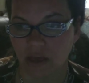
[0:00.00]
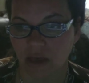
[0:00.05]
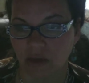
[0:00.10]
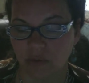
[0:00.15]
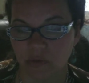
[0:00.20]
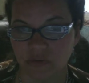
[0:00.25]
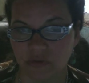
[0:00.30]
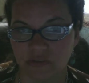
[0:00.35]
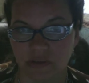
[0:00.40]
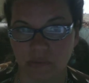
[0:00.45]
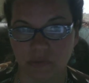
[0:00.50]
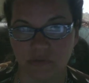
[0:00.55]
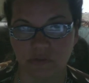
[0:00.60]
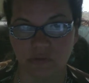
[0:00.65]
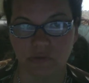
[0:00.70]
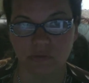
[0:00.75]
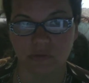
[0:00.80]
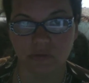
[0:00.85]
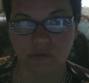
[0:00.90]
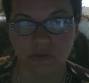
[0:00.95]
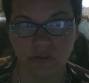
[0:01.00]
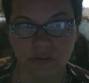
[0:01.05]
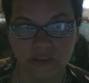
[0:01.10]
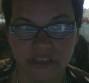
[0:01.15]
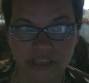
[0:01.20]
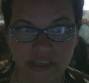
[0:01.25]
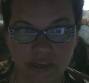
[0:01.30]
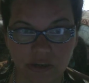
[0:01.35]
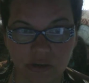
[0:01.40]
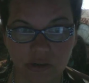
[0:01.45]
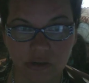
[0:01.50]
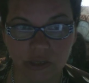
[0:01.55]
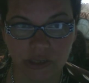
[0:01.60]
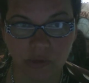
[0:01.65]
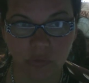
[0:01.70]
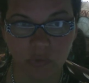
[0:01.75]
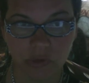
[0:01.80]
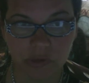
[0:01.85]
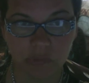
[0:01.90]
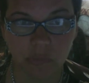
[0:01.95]
I was able to literally
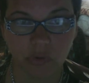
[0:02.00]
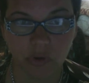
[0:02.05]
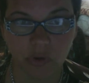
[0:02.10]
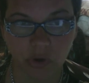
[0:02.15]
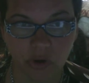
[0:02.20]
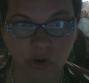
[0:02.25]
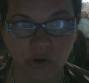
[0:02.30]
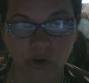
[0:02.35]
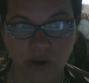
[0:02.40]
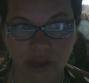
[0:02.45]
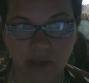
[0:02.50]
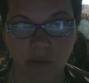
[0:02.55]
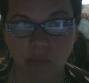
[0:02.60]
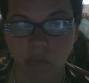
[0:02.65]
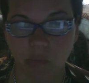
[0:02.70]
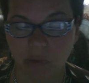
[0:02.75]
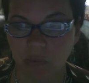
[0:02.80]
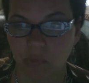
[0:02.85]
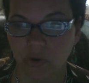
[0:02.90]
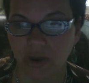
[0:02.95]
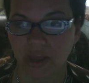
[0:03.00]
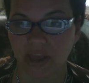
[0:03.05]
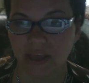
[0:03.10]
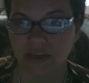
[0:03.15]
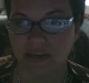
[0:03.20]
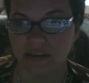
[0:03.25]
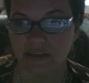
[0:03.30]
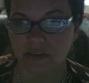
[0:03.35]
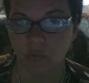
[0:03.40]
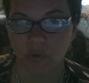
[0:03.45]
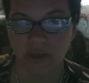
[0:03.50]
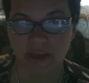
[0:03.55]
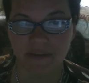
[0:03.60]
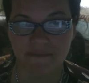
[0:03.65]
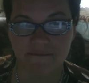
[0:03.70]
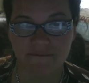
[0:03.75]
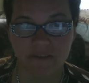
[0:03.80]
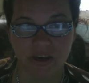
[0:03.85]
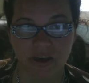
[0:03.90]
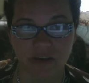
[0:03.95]
reprogram my brain and the way it
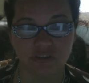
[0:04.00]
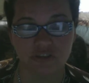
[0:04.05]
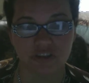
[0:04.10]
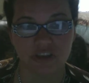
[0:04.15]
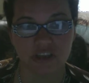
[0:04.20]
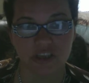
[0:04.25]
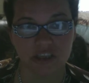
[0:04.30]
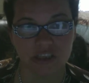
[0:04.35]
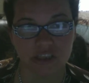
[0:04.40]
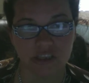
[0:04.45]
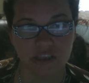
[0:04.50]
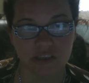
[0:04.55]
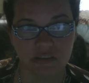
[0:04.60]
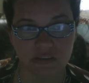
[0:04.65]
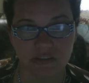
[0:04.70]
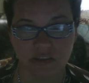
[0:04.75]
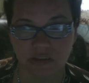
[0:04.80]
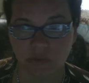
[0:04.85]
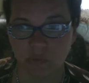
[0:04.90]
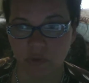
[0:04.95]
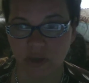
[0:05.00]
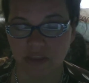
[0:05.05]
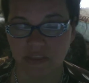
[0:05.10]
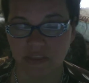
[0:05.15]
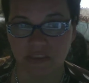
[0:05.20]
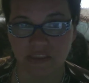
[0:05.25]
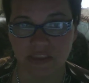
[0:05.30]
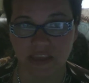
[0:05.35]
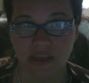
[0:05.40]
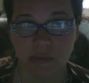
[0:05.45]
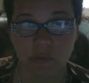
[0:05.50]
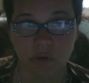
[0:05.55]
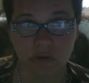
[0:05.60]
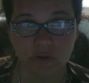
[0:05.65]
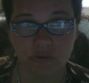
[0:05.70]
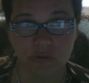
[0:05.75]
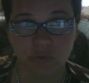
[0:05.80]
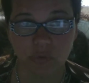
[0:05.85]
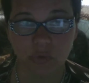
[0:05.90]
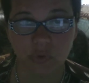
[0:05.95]
functions, the way that the
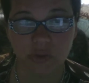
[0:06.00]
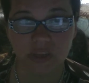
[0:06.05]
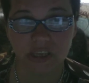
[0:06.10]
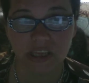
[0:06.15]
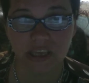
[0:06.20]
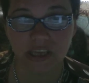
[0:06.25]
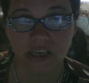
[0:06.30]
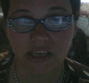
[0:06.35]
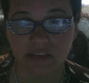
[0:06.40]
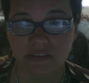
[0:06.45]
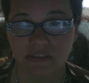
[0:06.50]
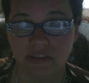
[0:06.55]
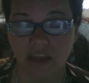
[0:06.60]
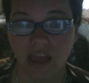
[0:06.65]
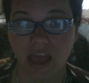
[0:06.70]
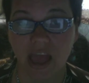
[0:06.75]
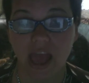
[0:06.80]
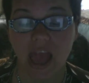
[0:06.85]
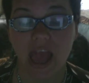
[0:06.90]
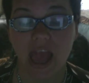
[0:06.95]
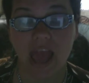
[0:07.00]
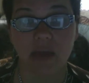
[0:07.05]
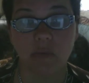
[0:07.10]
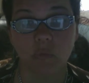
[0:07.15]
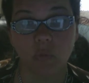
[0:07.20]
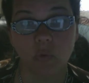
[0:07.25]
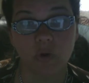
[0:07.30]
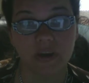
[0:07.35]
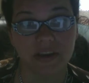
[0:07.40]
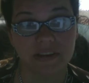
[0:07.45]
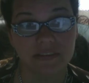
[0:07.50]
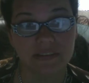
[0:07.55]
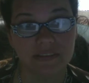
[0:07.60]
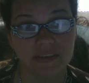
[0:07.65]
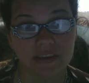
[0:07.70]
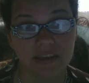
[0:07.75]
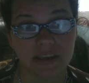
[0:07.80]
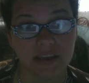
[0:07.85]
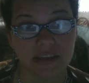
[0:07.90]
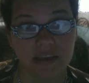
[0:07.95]
chemicals were released. And what I
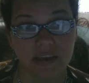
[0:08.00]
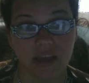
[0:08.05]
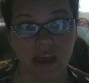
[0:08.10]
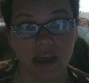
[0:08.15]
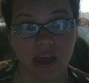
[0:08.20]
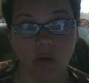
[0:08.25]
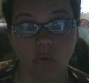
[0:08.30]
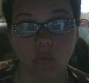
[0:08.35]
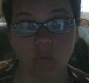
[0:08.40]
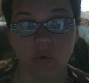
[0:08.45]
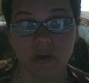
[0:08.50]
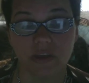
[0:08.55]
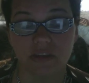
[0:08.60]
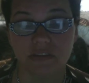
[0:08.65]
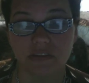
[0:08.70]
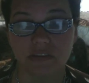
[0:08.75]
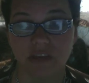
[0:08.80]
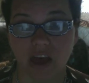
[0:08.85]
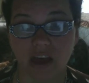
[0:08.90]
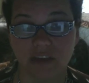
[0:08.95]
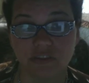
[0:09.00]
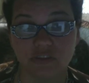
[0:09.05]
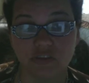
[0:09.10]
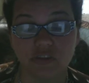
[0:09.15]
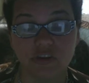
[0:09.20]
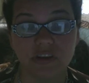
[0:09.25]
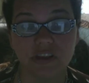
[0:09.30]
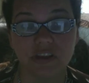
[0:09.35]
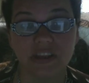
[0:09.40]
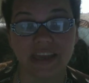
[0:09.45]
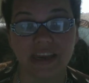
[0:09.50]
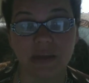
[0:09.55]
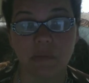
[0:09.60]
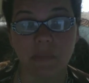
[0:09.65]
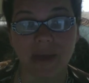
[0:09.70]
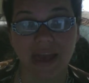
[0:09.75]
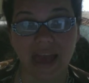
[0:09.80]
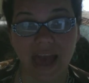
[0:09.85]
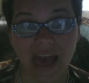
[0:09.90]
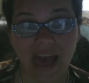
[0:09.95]
did was I started letting
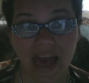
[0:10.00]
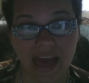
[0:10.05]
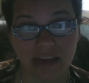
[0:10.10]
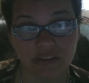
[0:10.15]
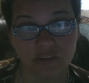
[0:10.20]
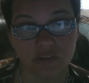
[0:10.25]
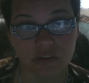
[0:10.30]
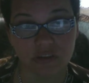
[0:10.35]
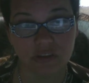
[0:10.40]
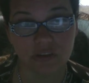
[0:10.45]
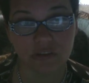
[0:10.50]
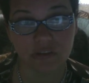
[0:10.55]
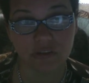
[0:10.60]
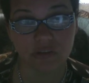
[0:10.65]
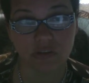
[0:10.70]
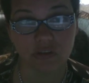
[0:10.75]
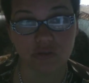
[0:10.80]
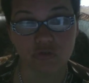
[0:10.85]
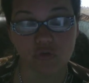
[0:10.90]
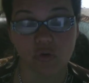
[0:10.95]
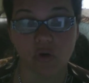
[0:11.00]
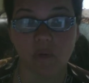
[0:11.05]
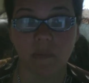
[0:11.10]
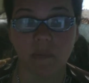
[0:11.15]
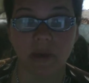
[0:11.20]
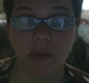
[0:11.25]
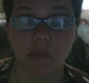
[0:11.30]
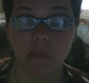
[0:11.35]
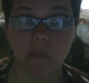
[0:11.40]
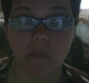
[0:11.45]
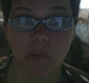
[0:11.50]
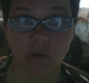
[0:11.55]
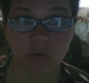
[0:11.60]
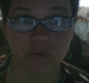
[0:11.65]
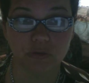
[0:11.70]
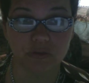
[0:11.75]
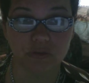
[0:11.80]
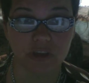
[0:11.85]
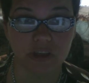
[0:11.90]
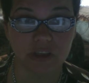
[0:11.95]
my actions control my
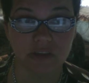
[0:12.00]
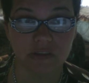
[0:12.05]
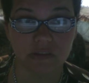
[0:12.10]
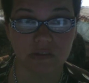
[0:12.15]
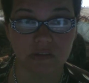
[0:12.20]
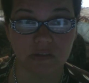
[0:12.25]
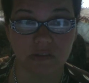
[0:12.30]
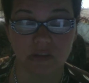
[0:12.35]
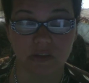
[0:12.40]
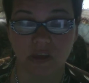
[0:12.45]
emotions,